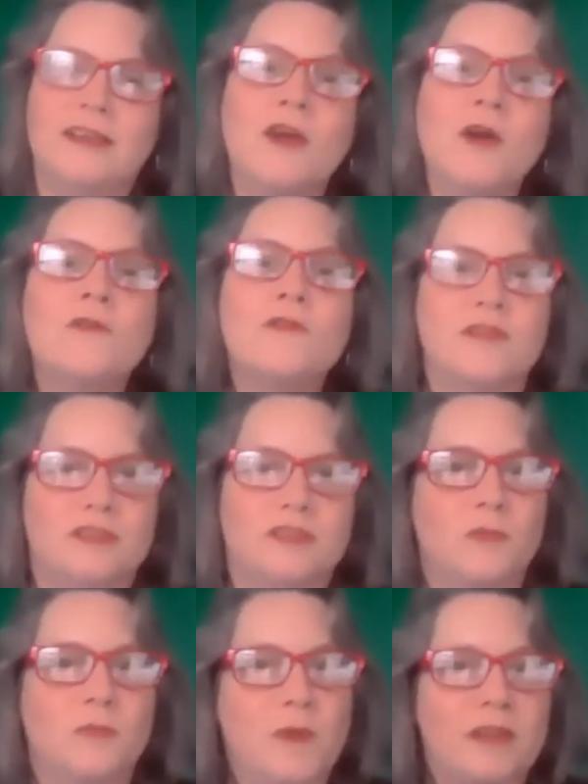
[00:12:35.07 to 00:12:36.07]
I know
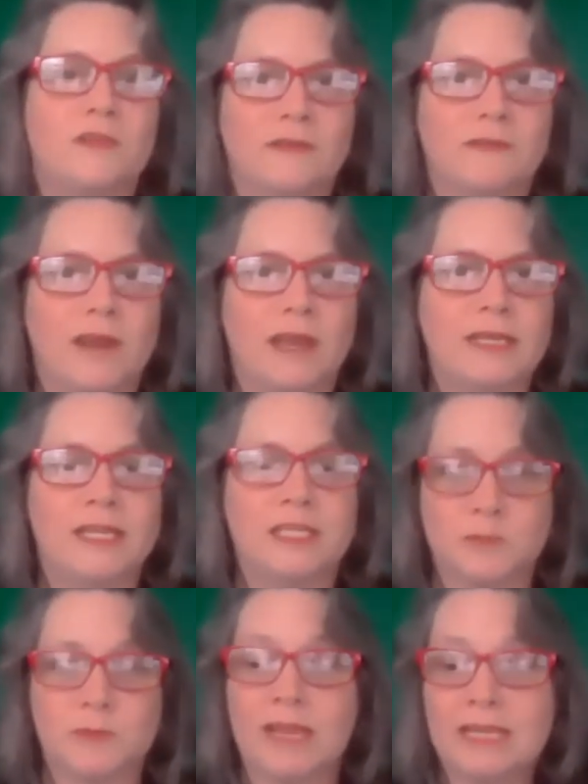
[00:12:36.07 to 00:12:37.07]
that you're better at finance,